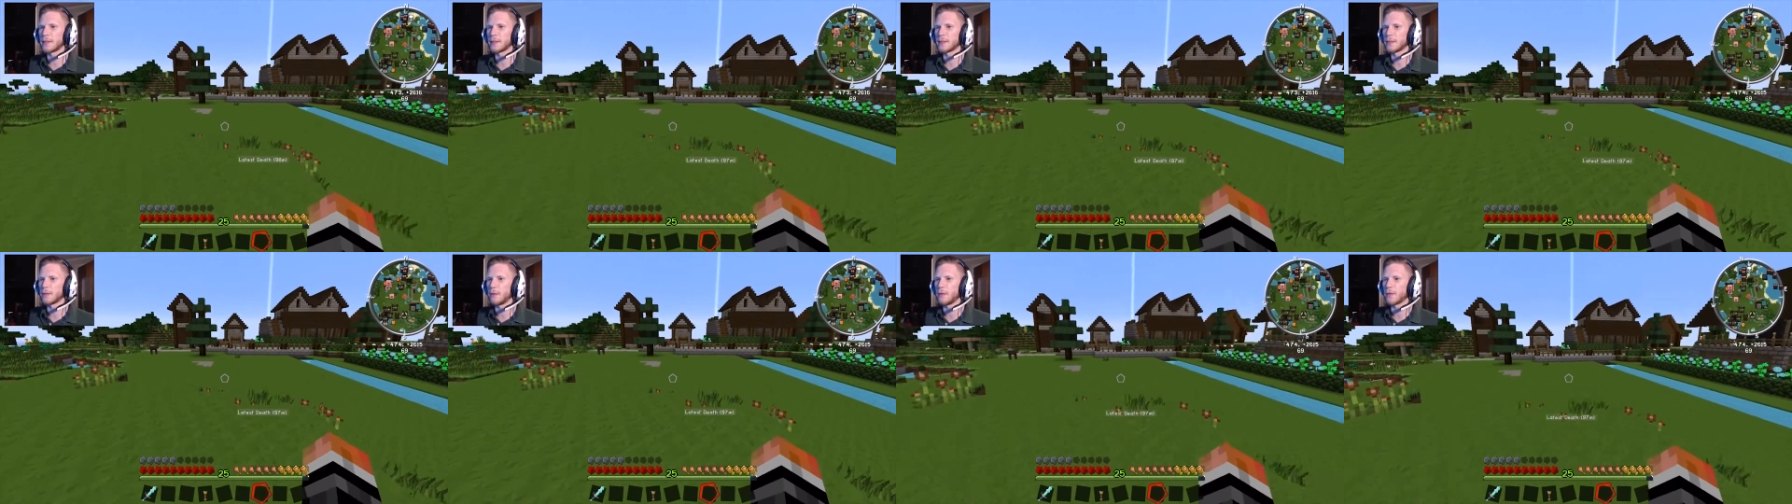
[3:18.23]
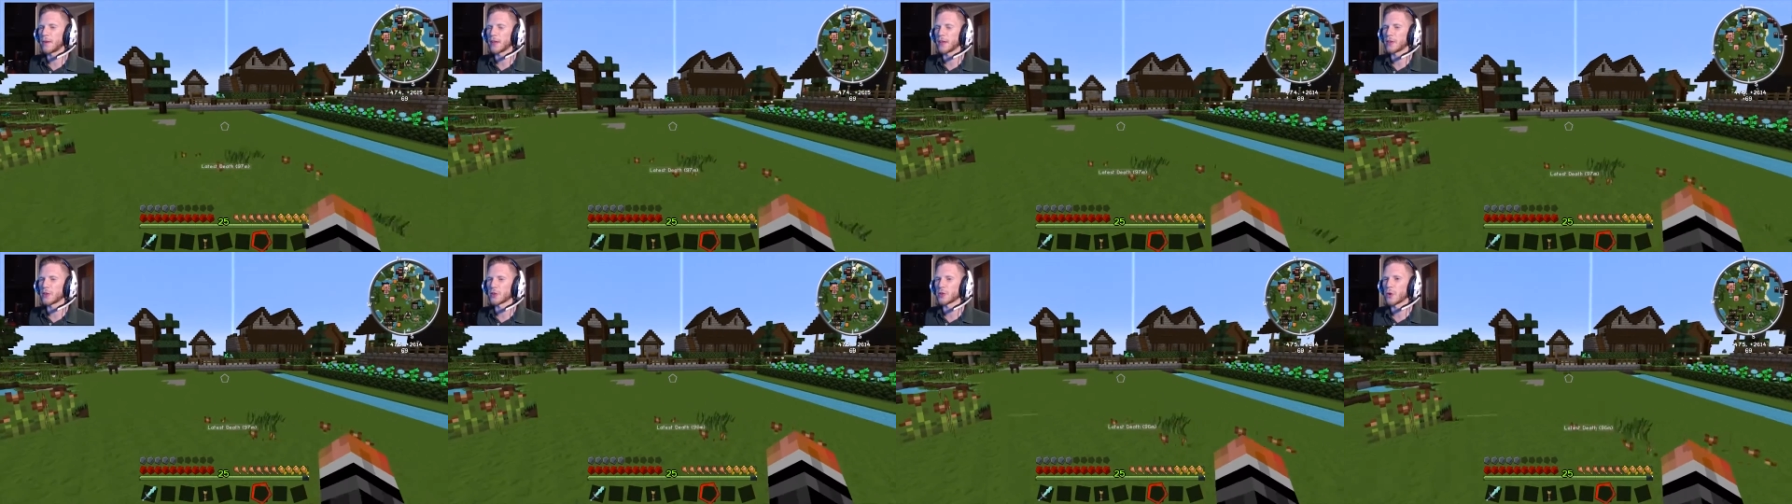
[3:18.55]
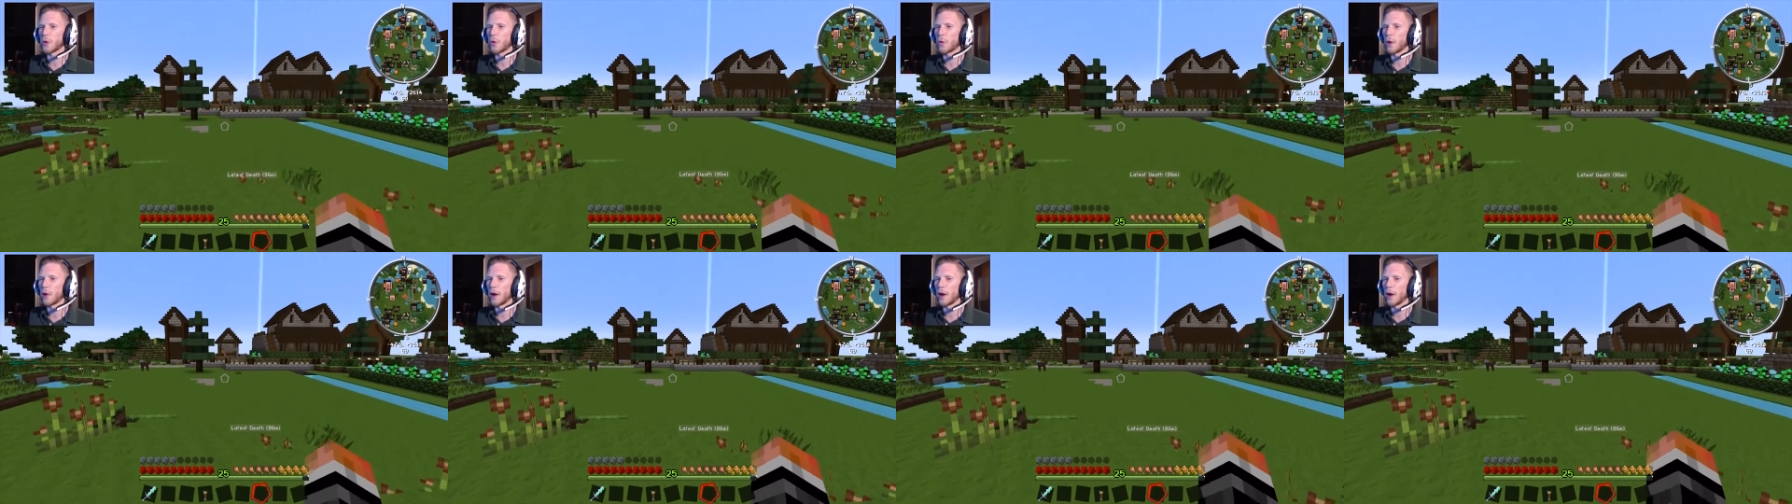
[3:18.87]
So we've got this
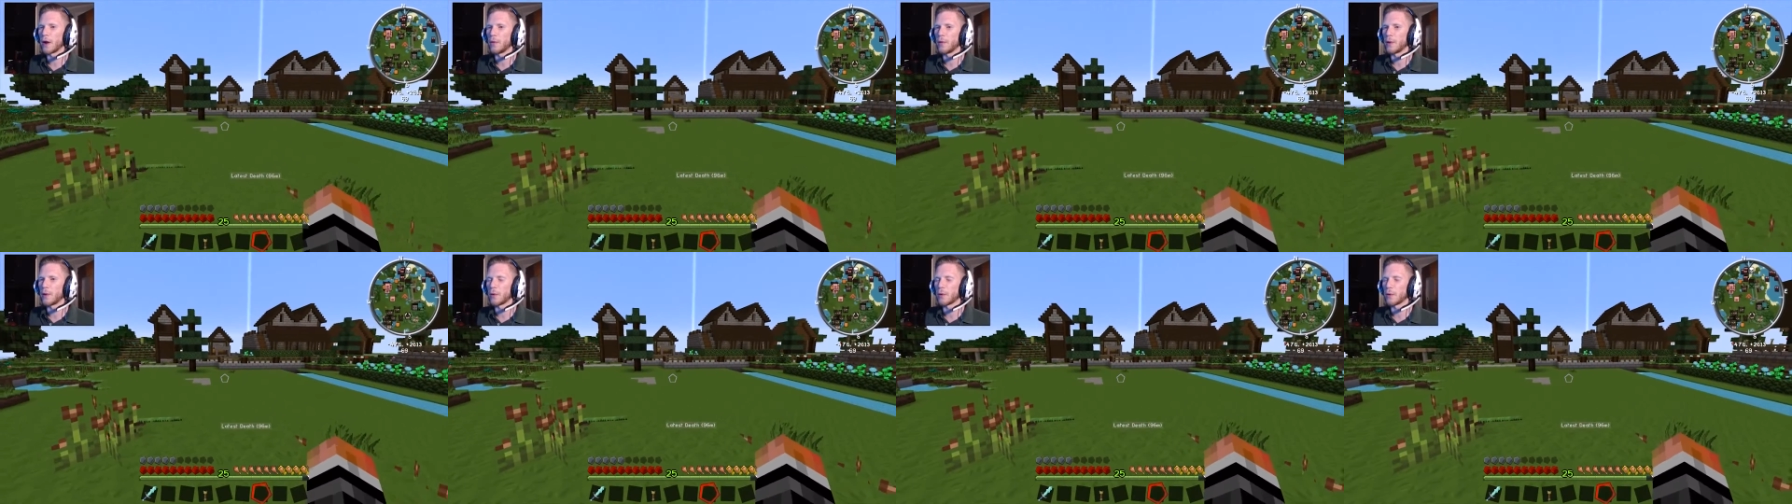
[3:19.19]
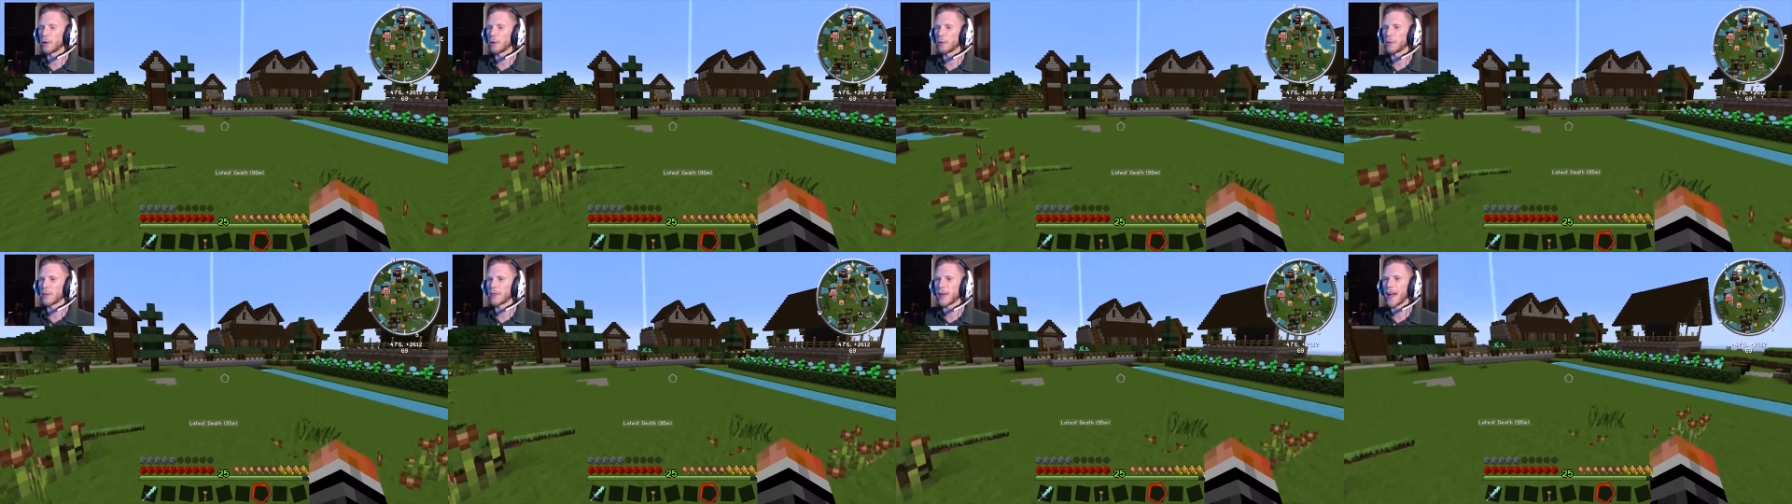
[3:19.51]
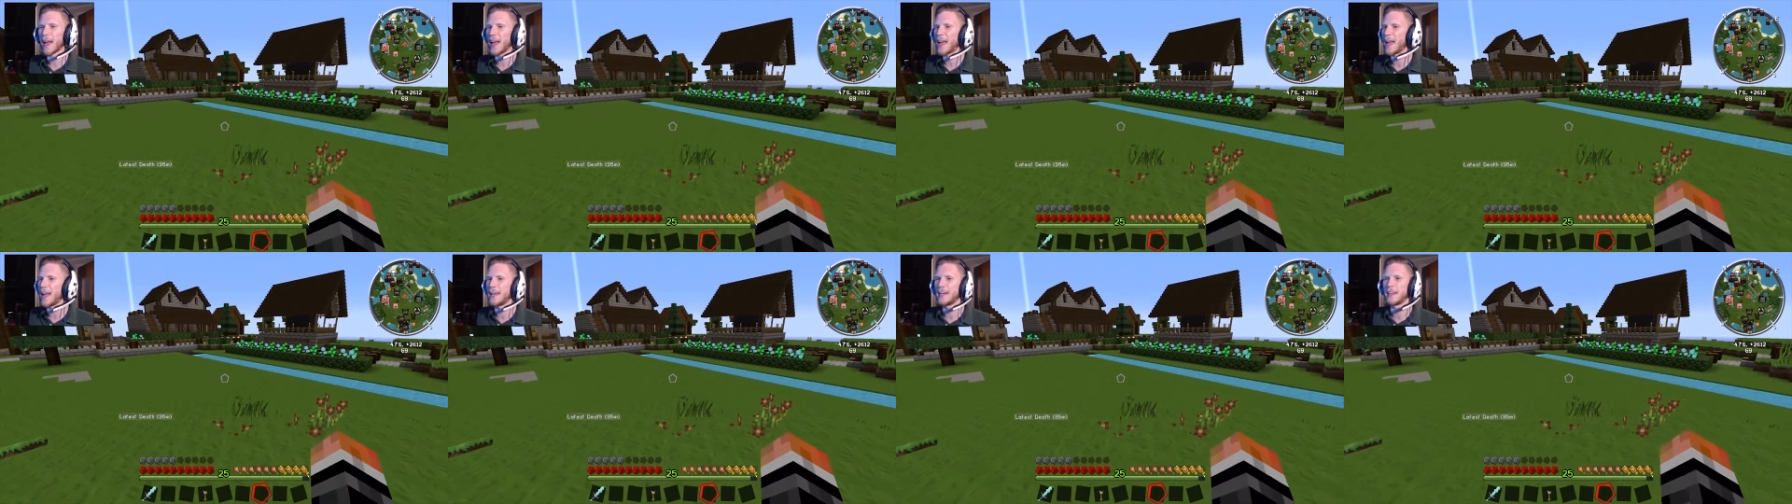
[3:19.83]
whole area we can work with. I
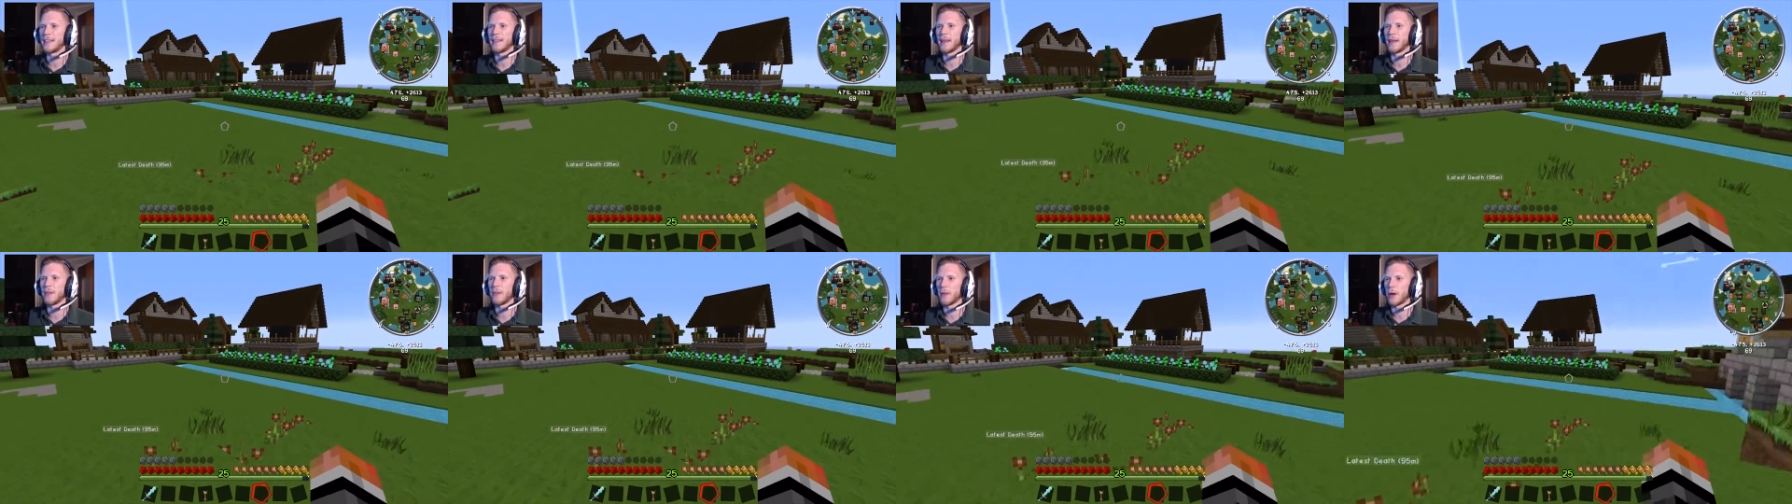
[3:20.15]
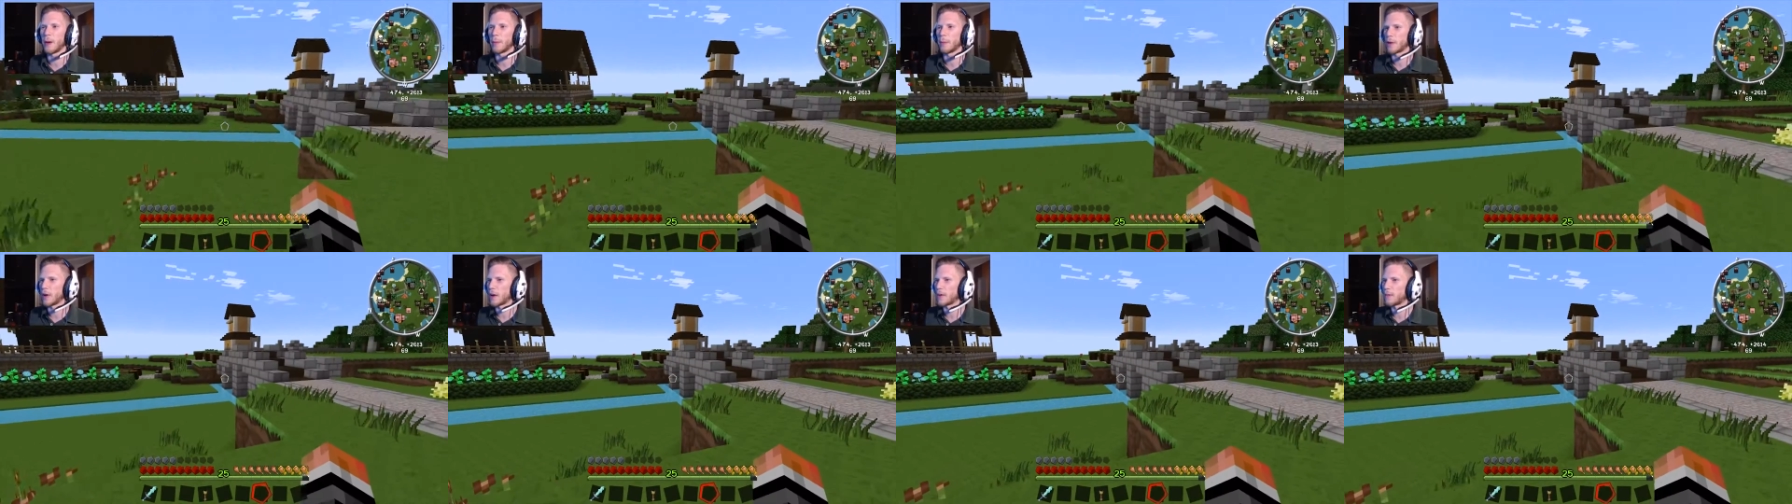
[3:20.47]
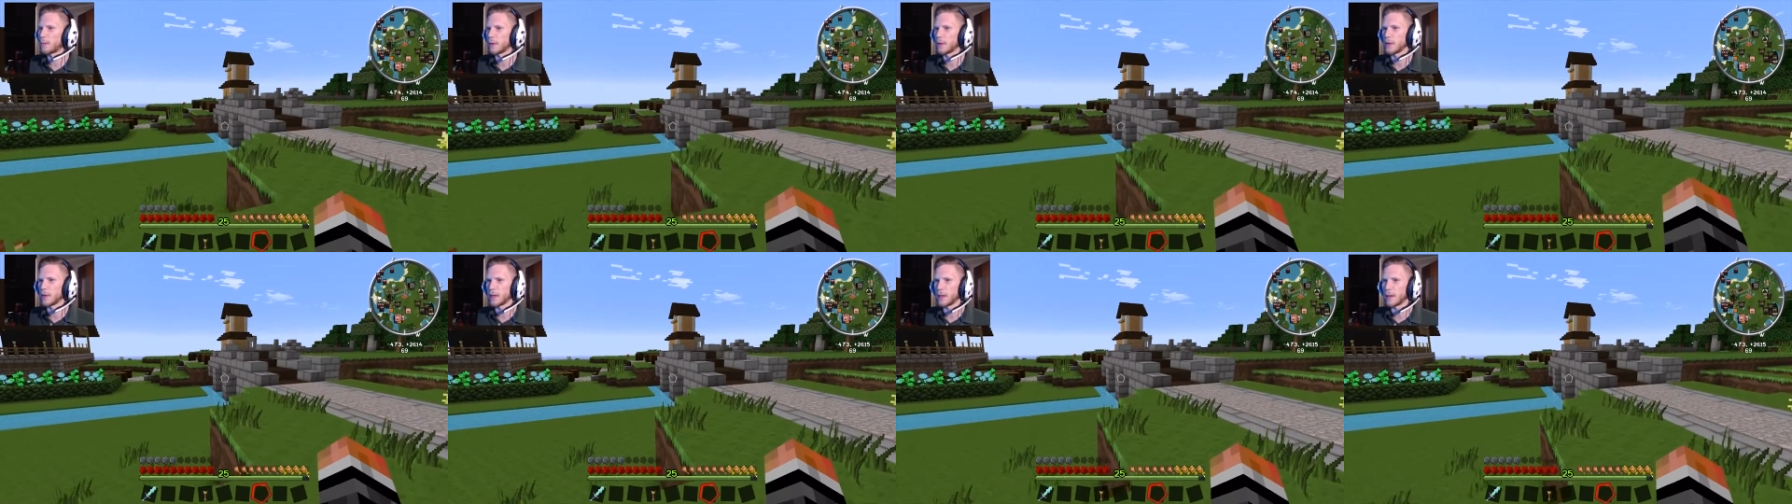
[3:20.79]
hated that Thaumcraft
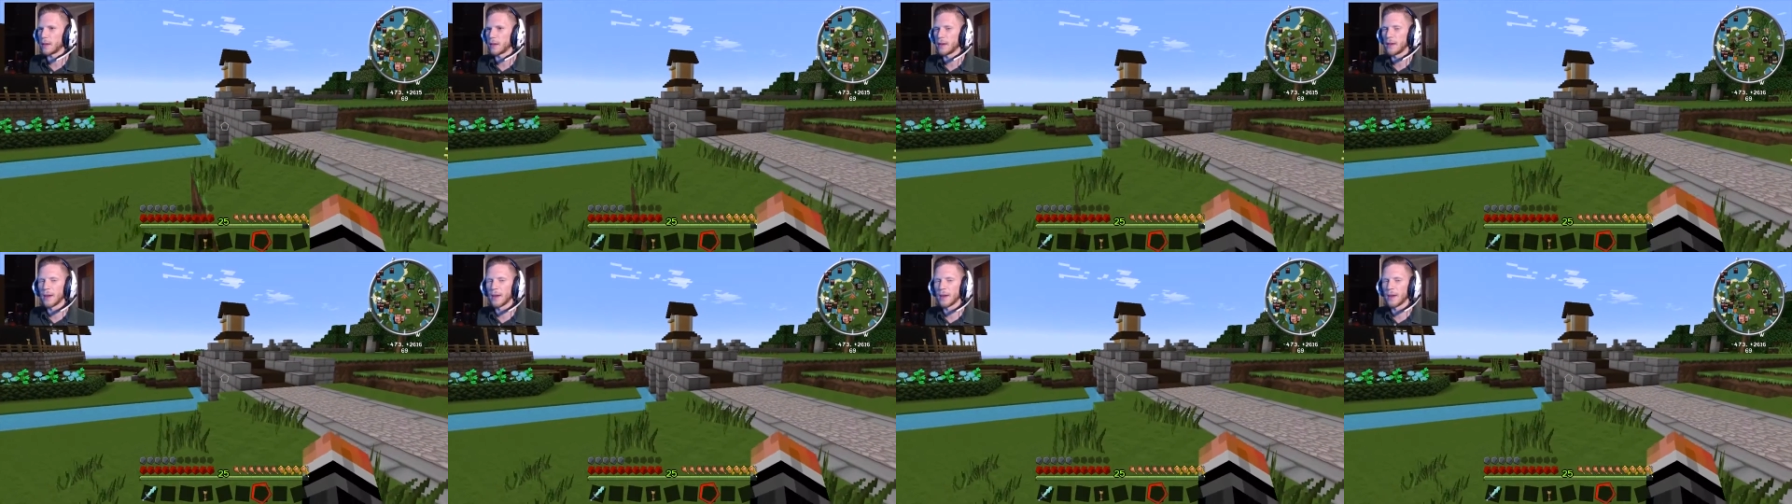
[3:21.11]
building.